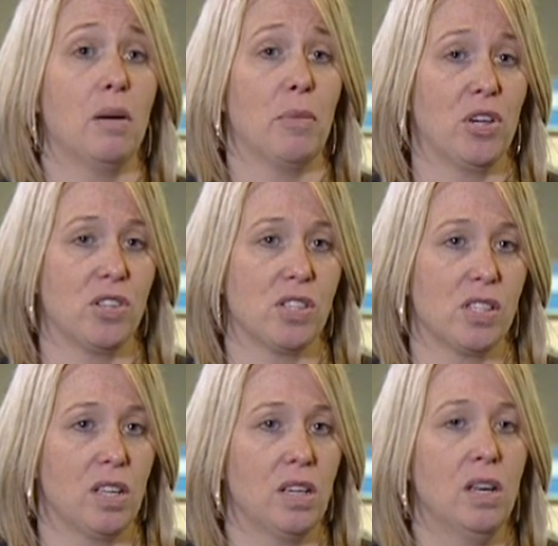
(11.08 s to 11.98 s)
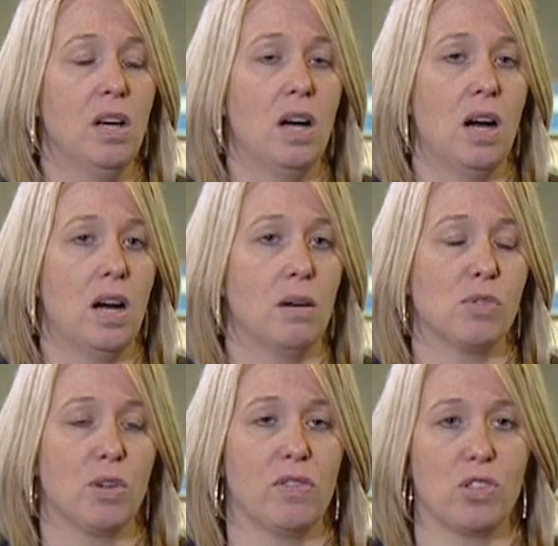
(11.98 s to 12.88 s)
emergency. Um,
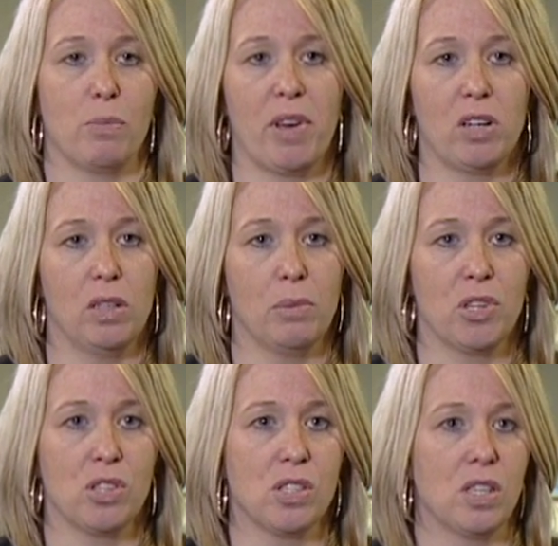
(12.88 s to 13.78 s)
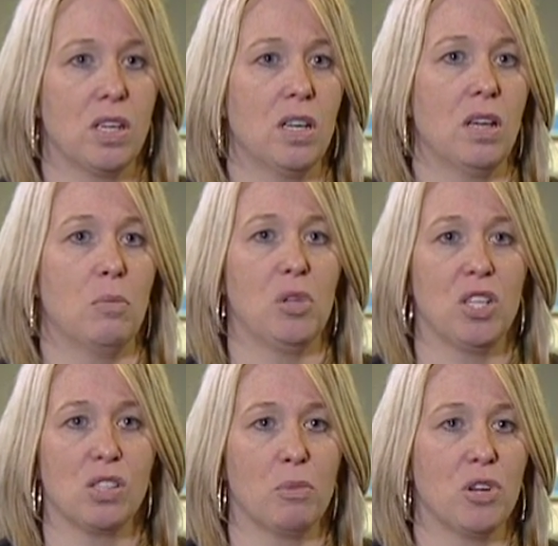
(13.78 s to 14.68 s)
so if there's a medical emergency, a
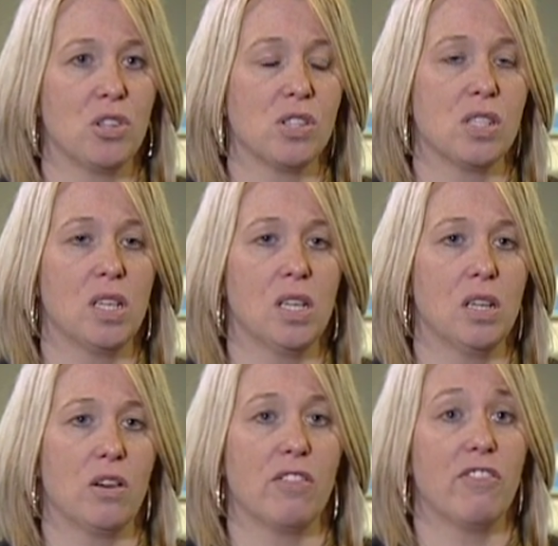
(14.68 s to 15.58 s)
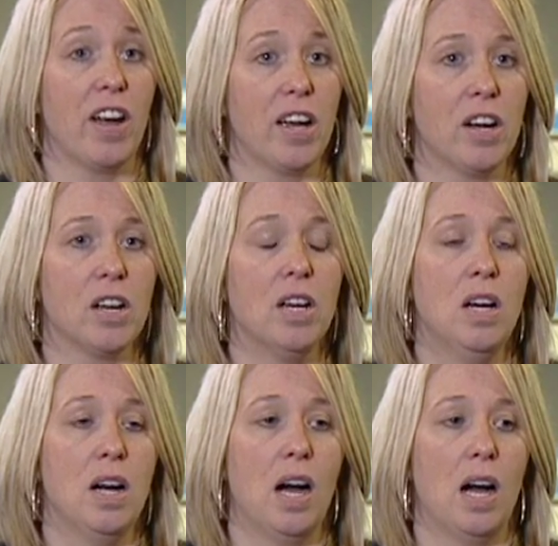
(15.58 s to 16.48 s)
police emergency, or a fire,
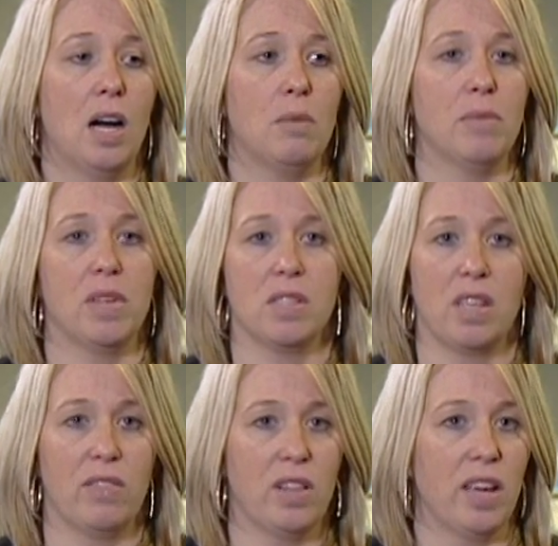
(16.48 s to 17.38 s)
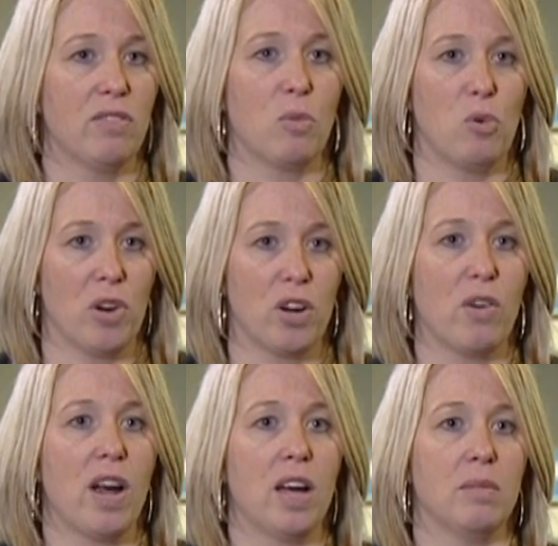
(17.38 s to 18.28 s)
um, save a life, report a
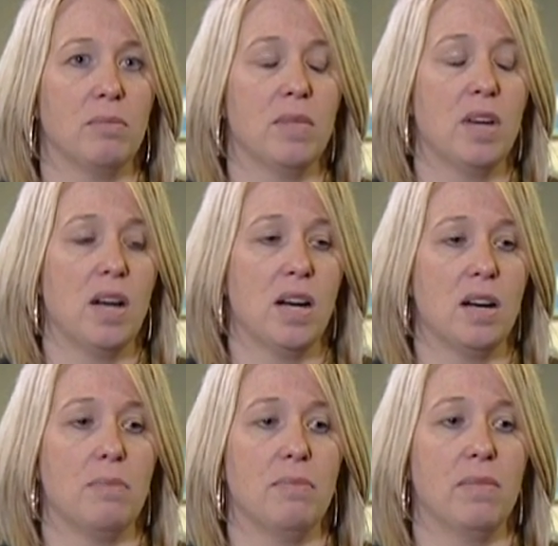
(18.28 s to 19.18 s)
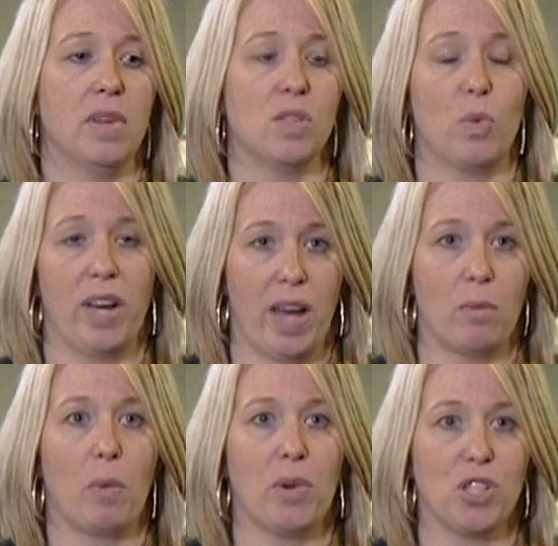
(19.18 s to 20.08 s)
crime um, is when
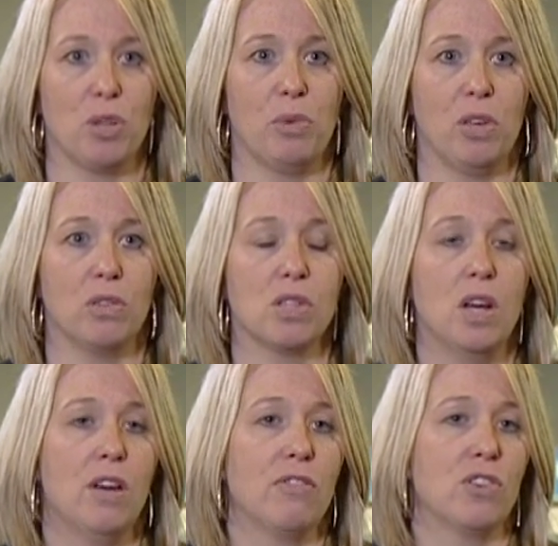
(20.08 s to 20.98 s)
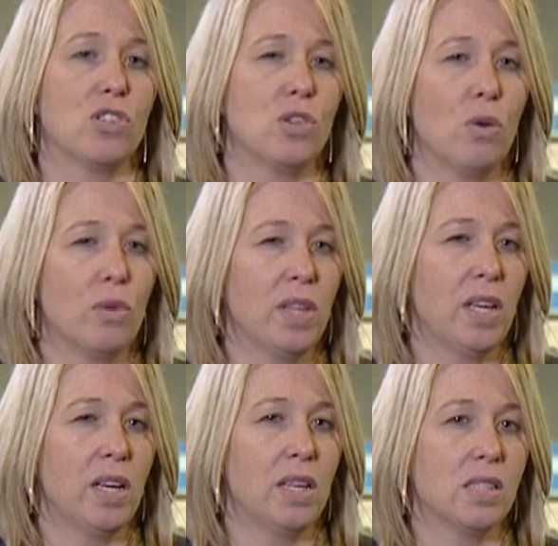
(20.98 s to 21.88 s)
nine one one should be used. For
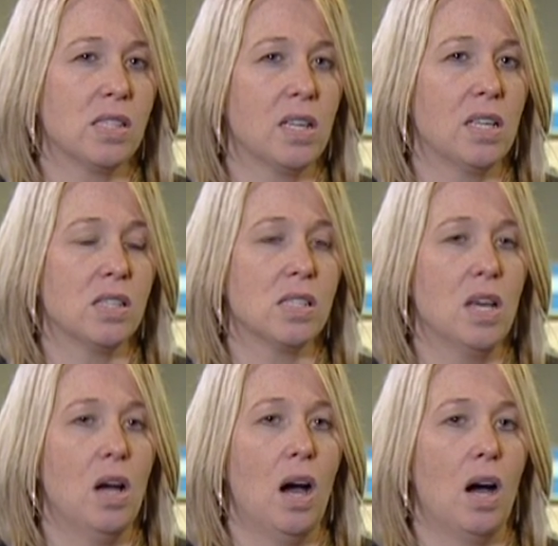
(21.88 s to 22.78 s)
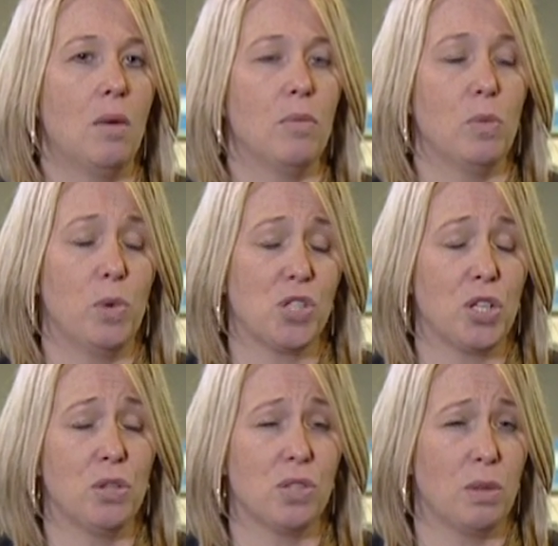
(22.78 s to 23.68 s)
snow-related incidents, um, we
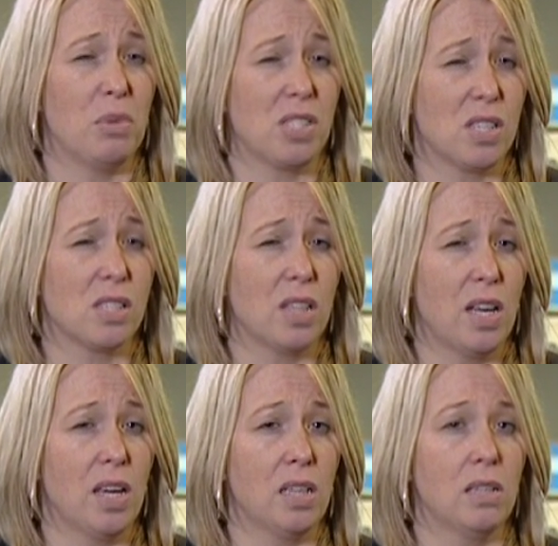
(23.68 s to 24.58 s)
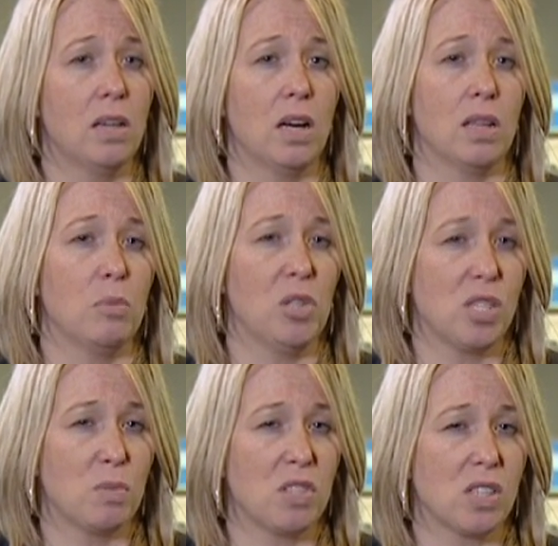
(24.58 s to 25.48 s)
should use the business line, uh, the
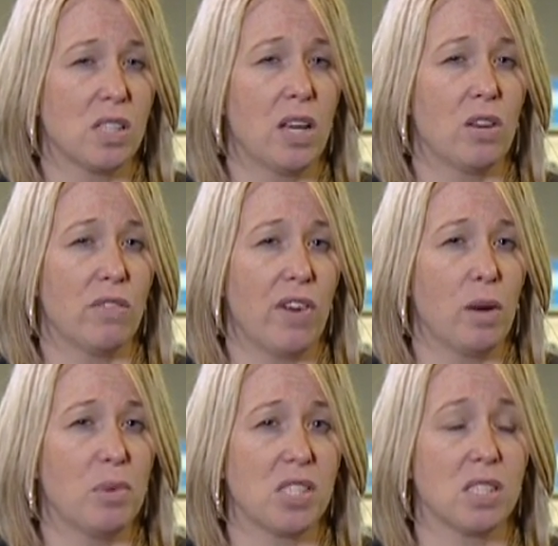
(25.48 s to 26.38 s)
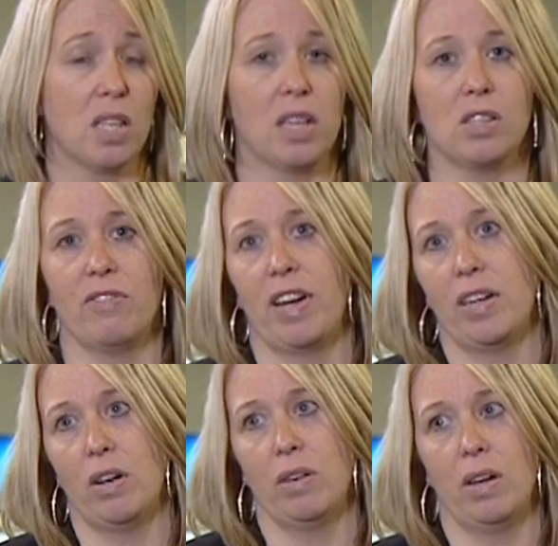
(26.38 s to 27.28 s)
police business line or the fire business line to
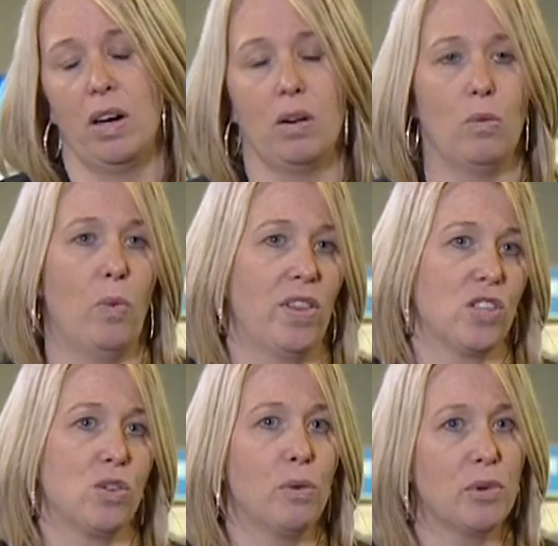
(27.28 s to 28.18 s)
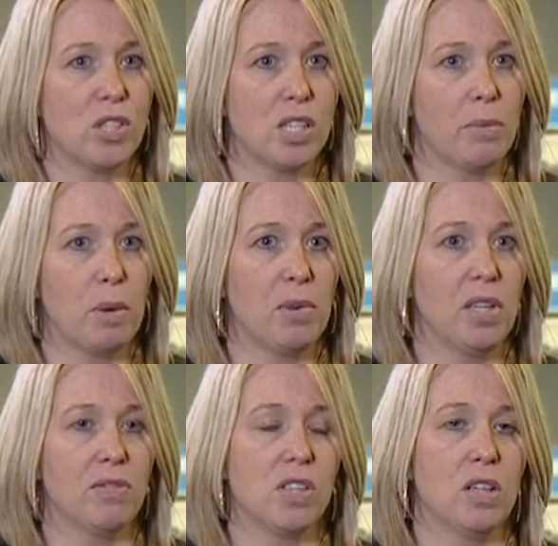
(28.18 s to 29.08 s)
find out uh, when the snow emergency might be
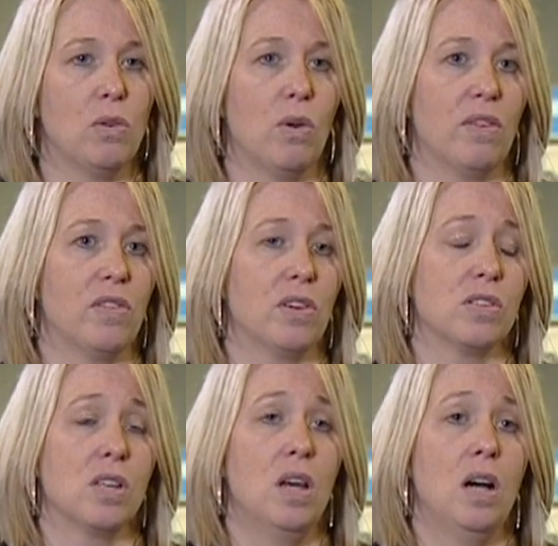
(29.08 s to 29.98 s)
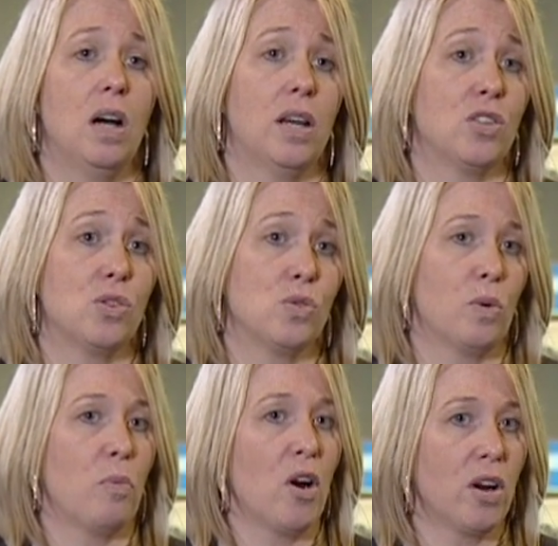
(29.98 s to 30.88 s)
lifted, or if there's uh, issues
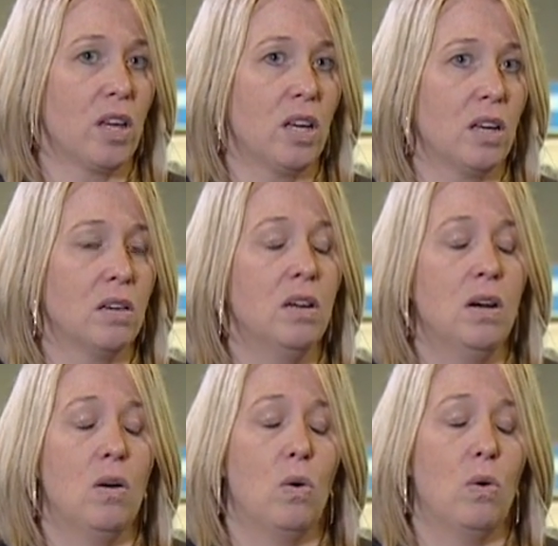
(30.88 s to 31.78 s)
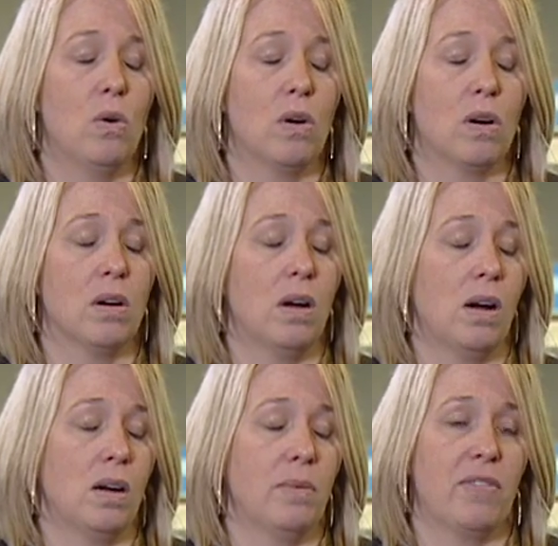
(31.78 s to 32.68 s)
with parking, or
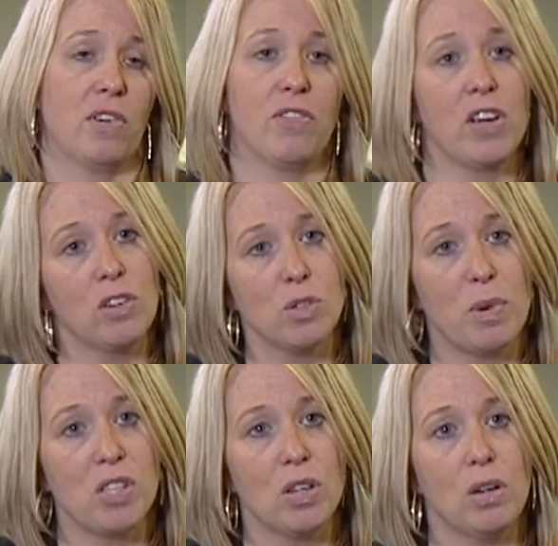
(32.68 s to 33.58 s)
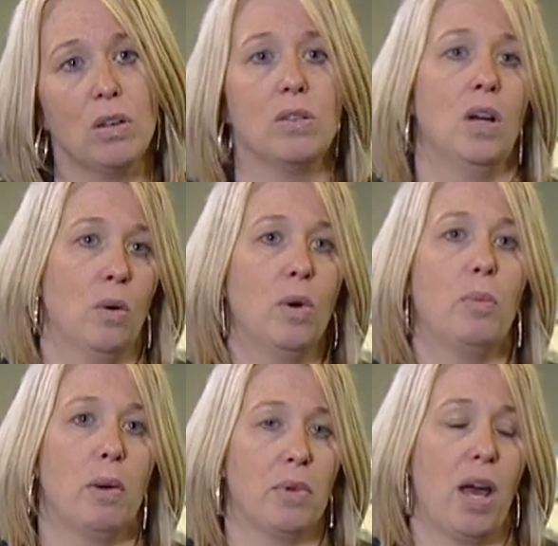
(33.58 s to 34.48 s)
um, if their vehicle's been towed,
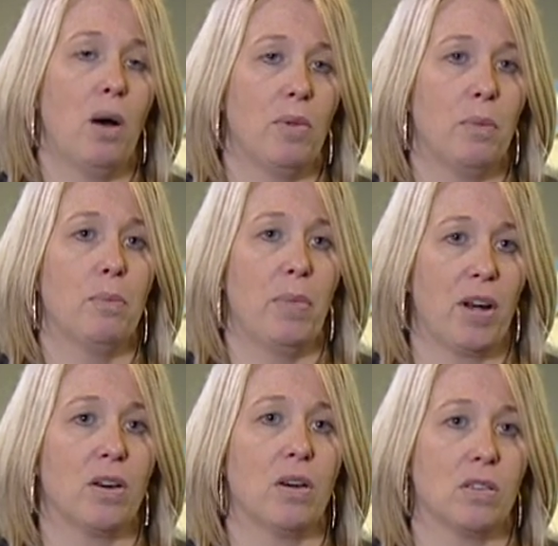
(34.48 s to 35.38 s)
we'd be able to help them better